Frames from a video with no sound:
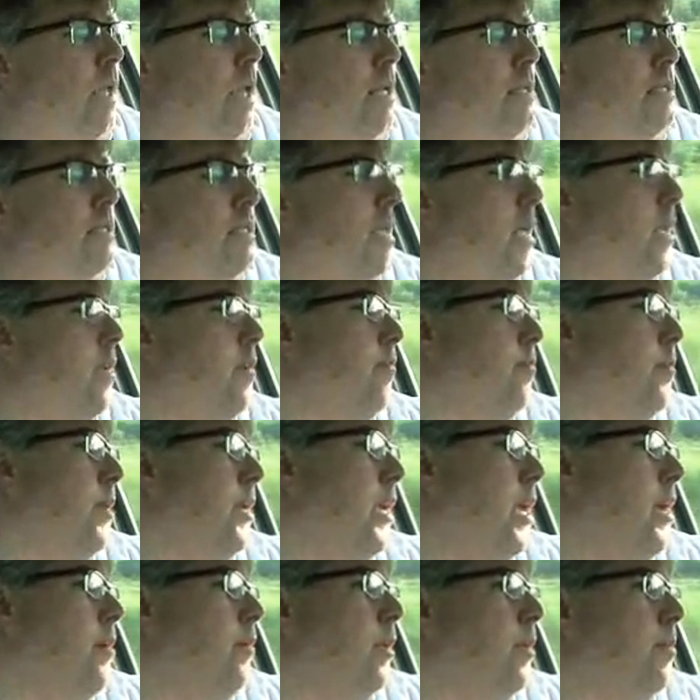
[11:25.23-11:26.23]
Instead of
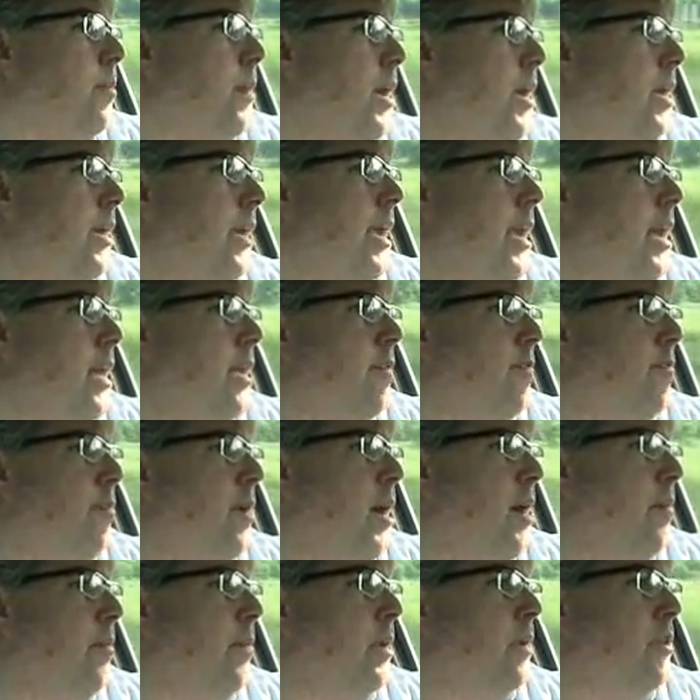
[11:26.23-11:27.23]
being able to buy a can of
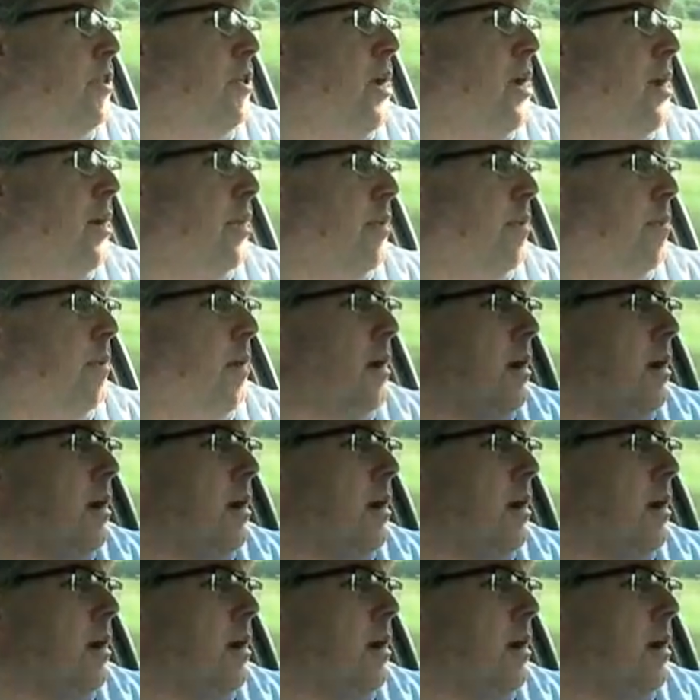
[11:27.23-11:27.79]
pop and a chocolate